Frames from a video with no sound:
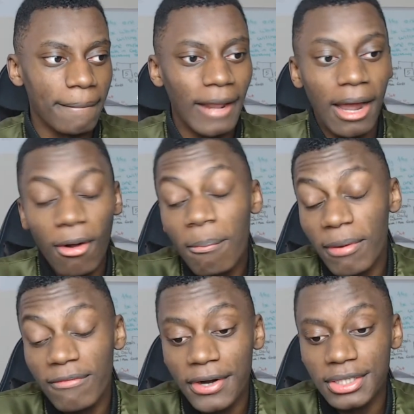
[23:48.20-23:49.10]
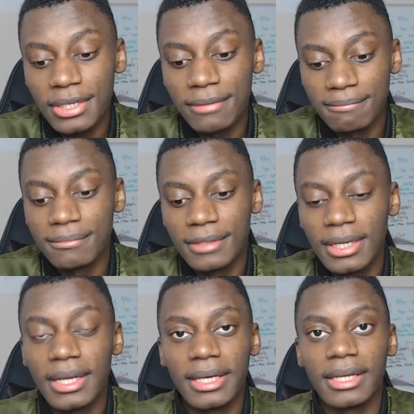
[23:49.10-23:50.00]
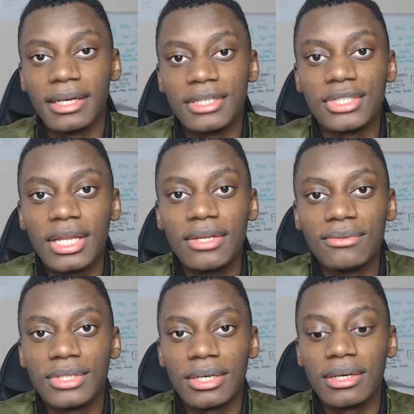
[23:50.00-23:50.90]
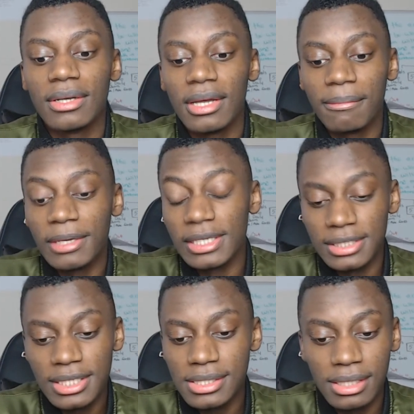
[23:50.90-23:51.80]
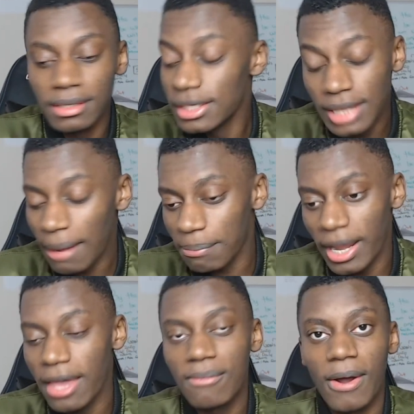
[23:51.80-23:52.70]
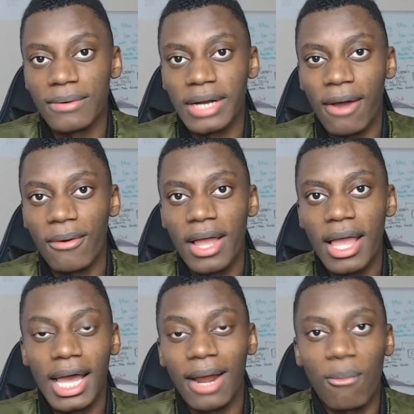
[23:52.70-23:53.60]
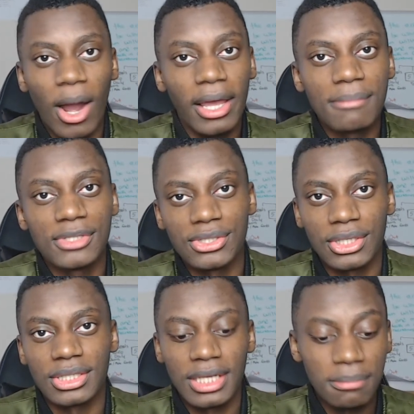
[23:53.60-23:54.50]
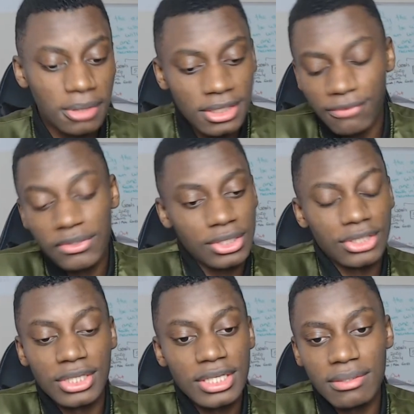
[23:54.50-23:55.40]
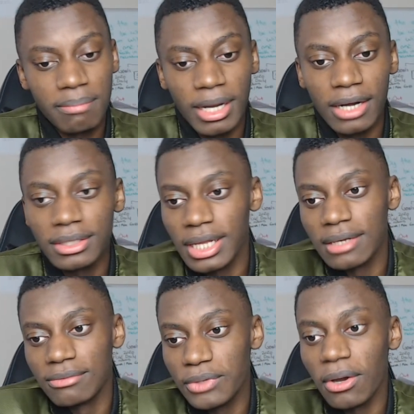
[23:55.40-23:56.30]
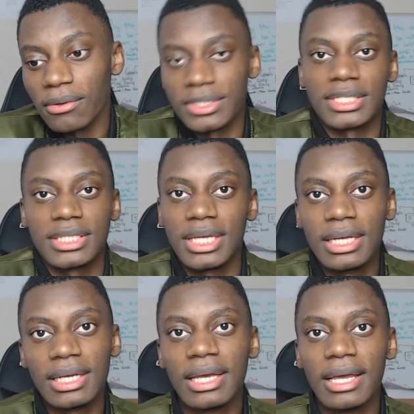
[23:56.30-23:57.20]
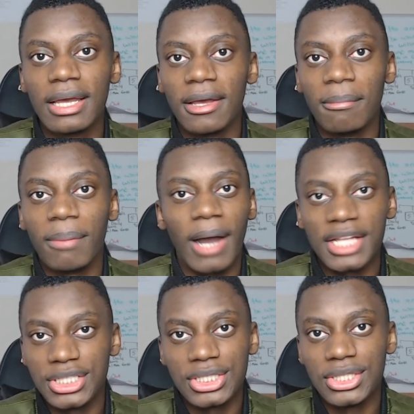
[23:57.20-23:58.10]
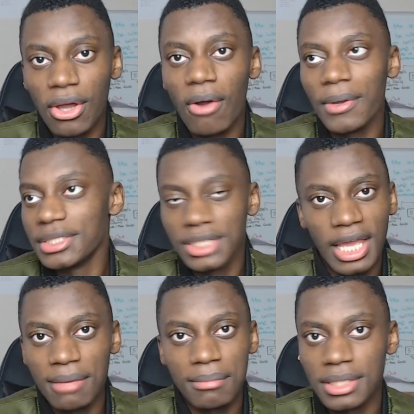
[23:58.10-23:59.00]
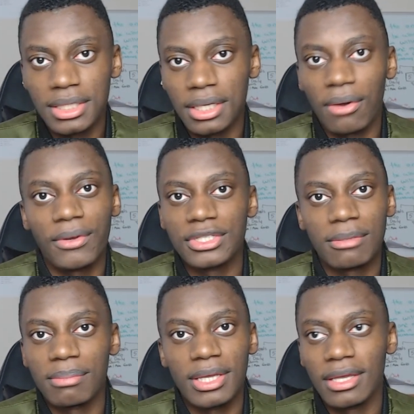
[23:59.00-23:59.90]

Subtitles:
I hope Pavard can continue to be consistent. He's not playing well now, and I want him to succeed because if he succeeds at Bayern, then we all succeed. But I just know his game isn't going to be,